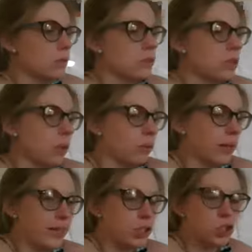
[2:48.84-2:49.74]
So
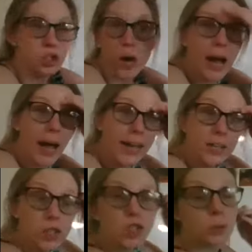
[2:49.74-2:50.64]
let's
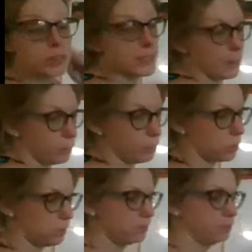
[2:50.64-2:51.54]
try 2 examples.